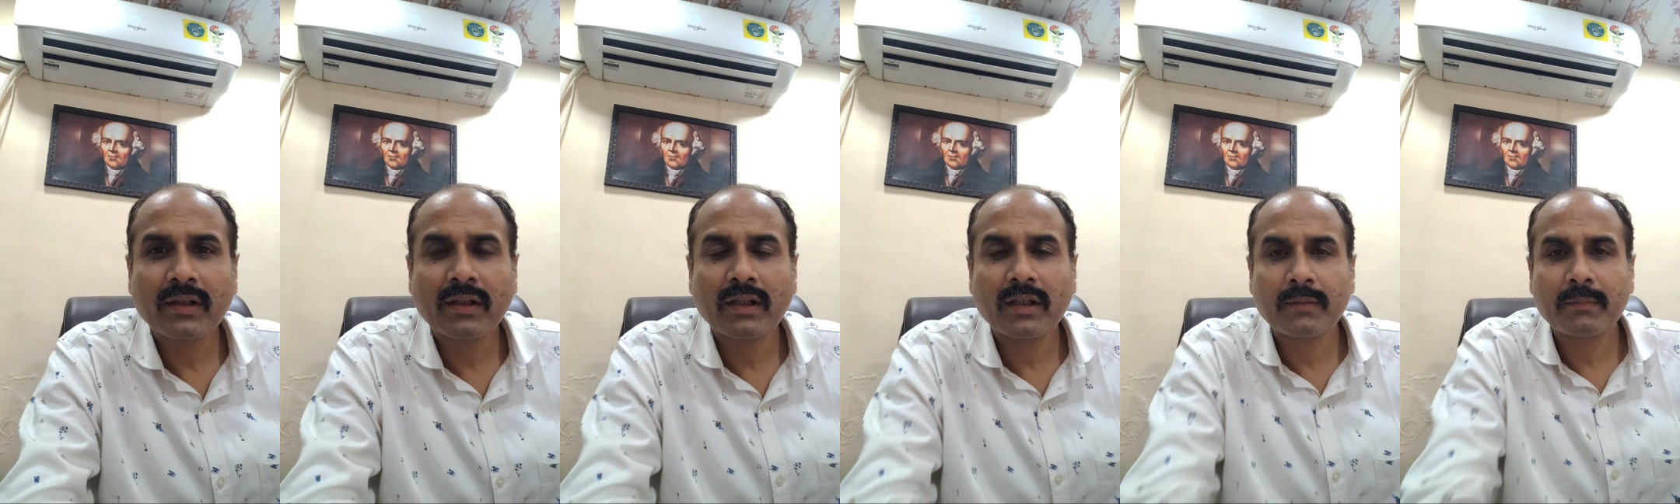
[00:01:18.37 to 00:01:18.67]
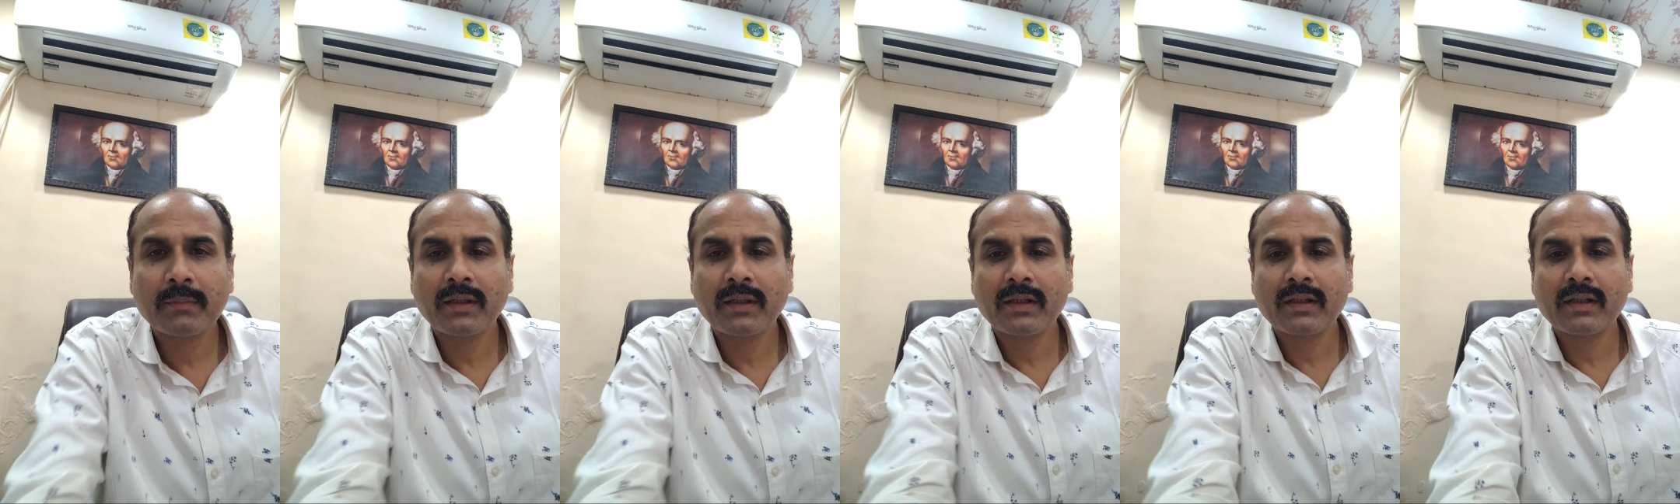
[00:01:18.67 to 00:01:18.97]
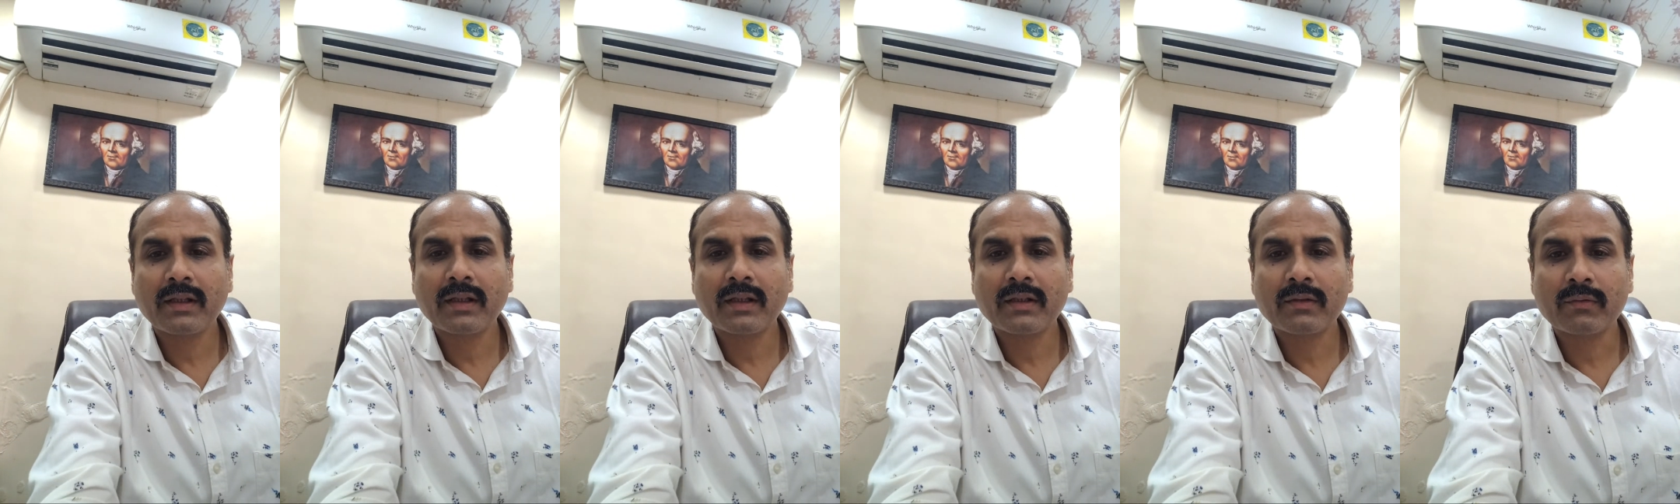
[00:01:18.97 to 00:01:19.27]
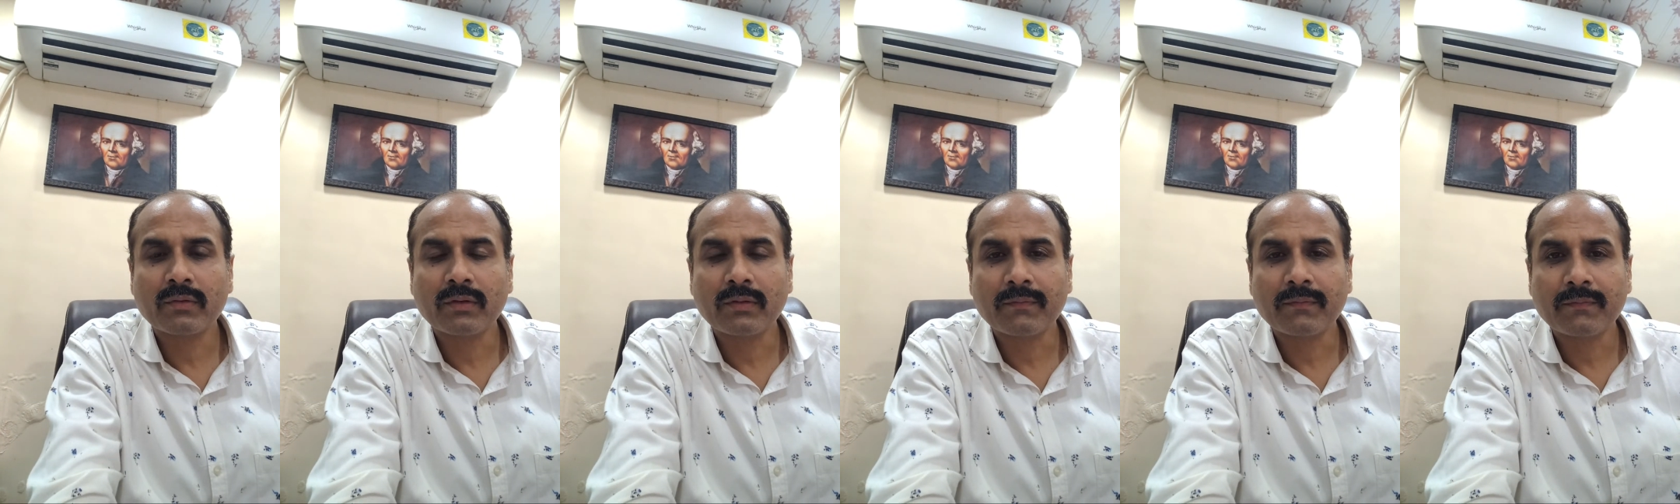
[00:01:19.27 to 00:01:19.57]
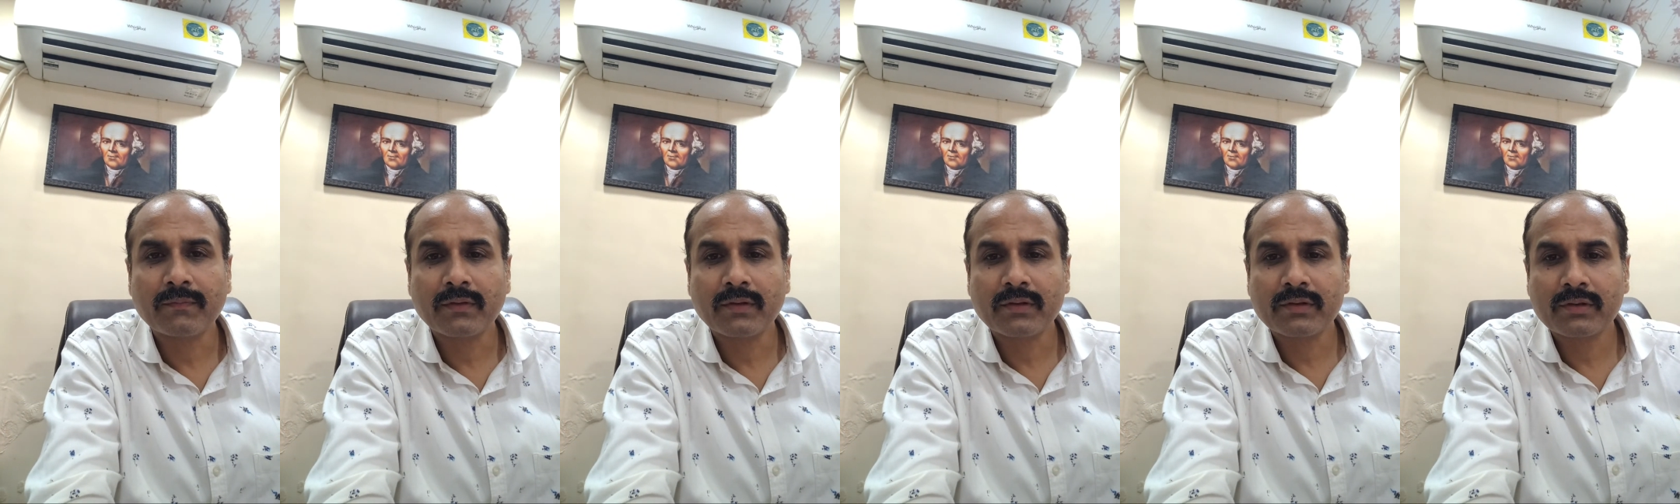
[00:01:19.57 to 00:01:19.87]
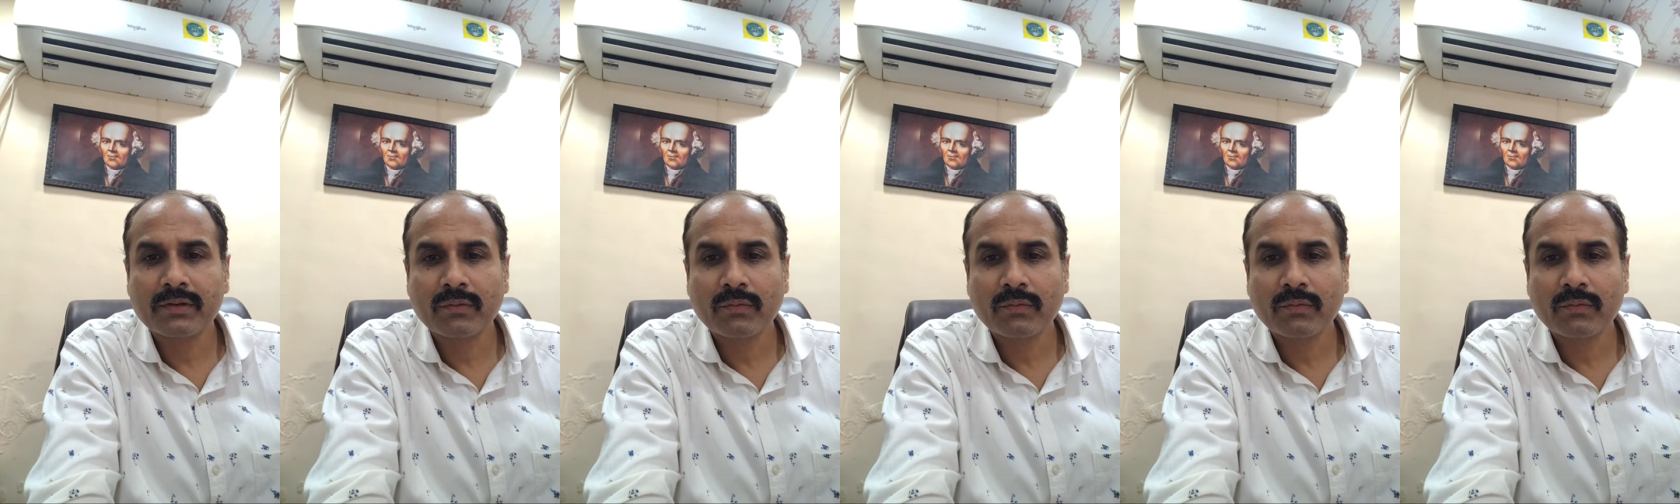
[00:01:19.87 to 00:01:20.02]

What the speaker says: let me take to the first